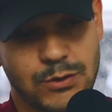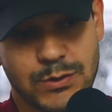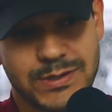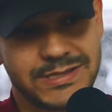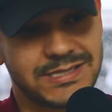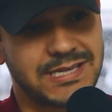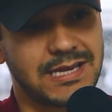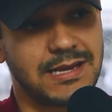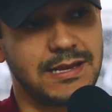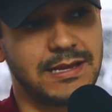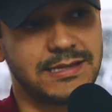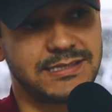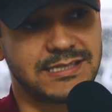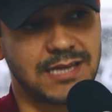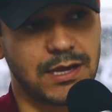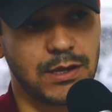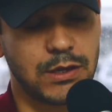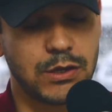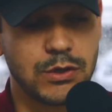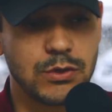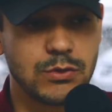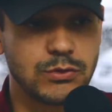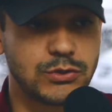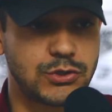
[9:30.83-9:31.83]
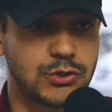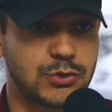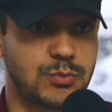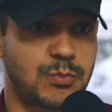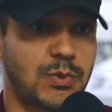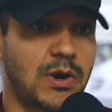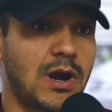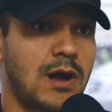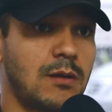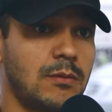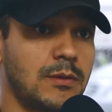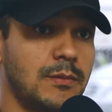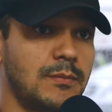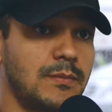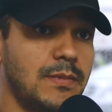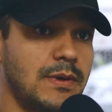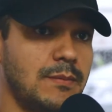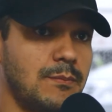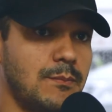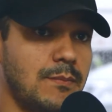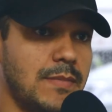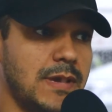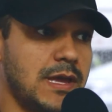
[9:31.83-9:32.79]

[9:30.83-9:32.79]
So it's a huge problem.